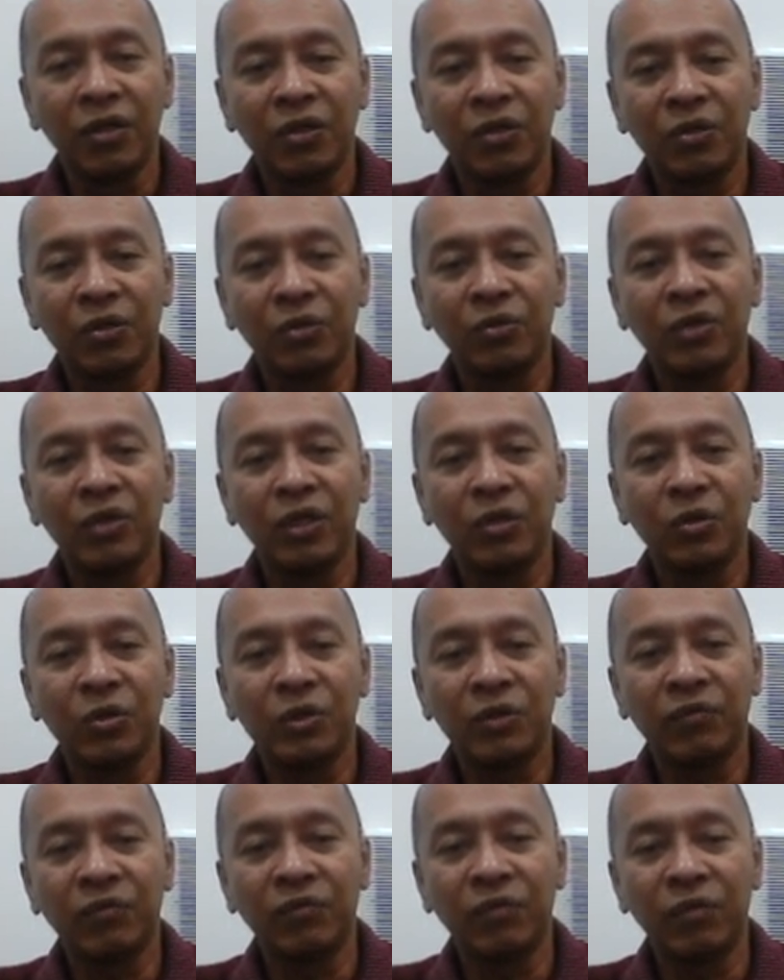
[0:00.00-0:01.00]
through the
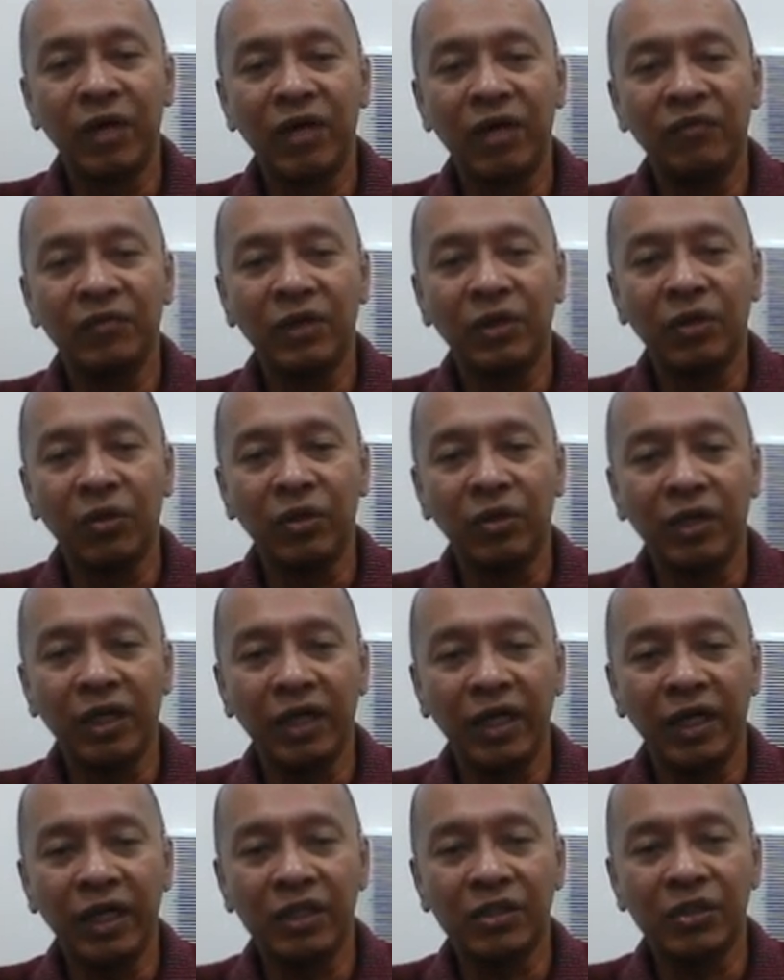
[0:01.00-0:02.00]
use of graphic
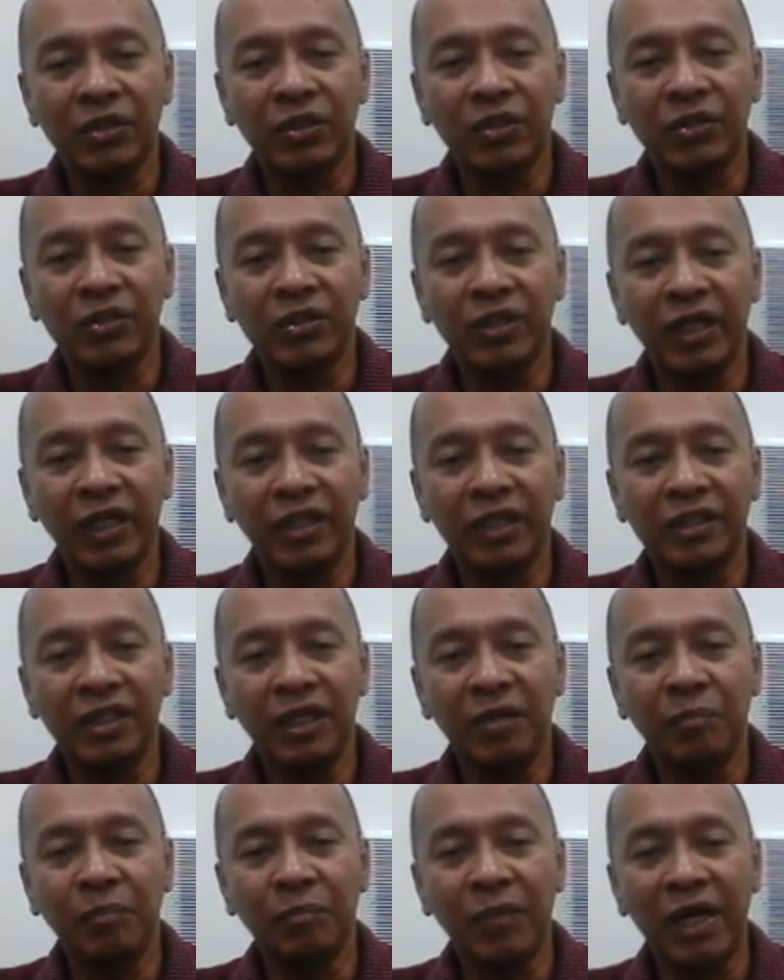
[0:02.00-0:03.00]
organizers and its
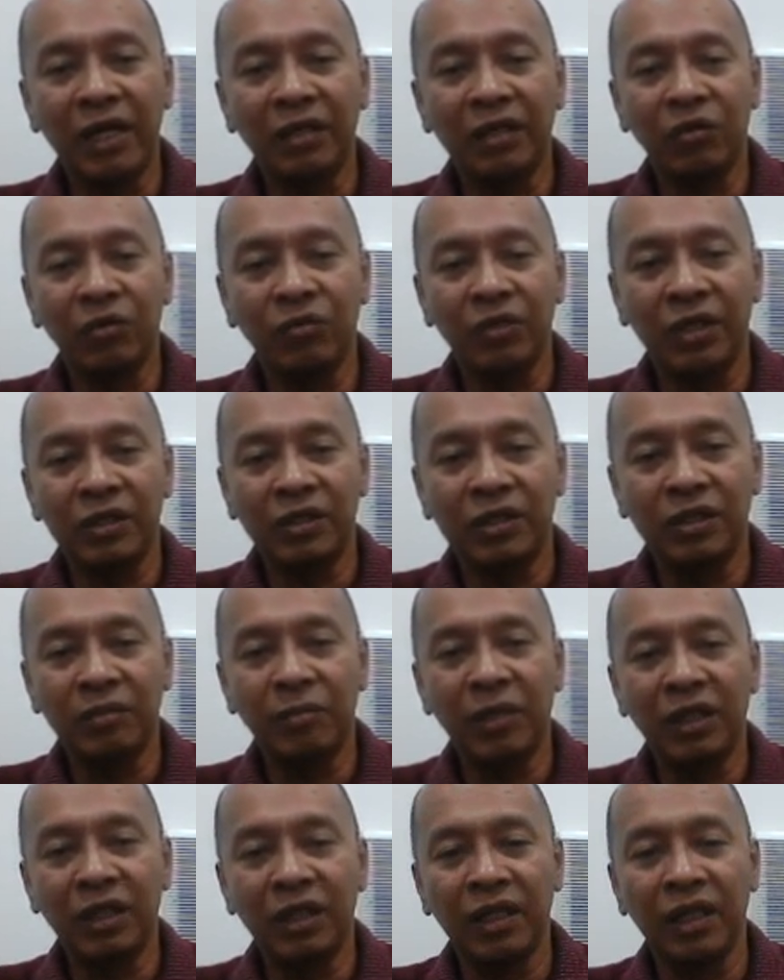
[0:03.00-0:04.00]
impact on the
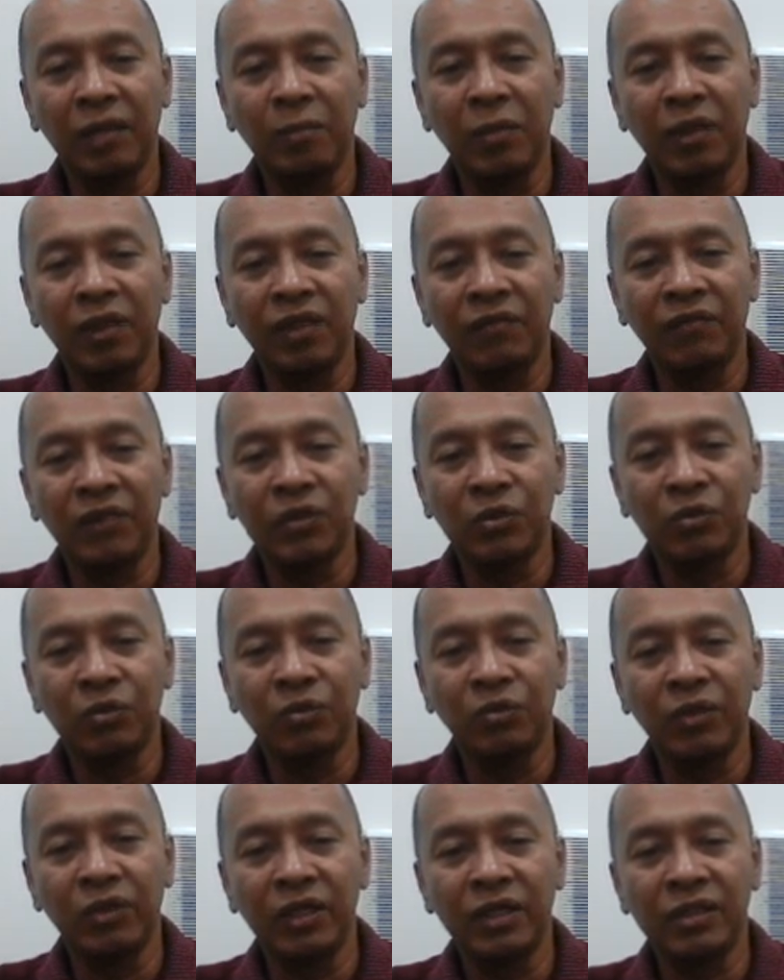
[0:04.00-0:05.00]
achievement level of the
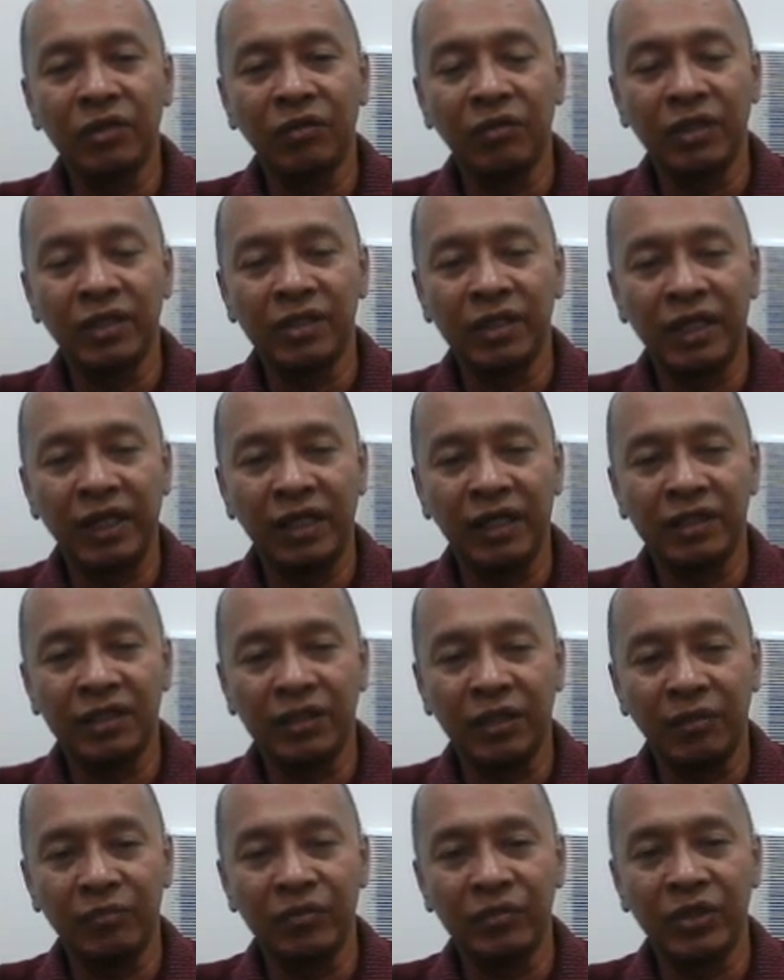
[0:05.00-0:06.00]
students on the
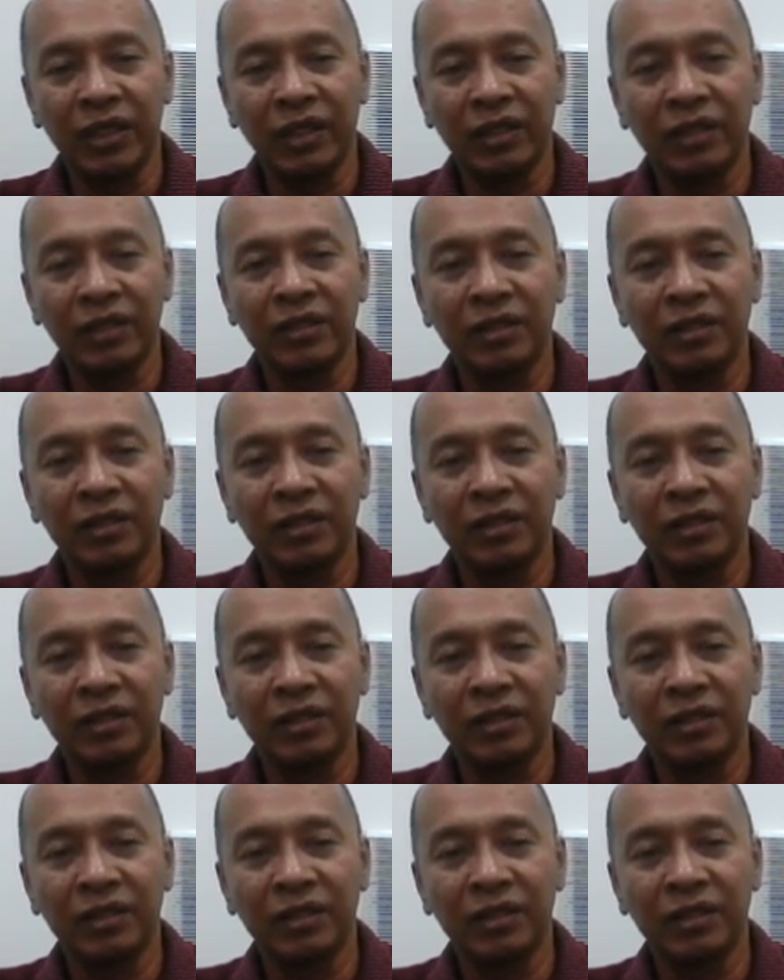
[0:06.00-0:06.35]
science subject.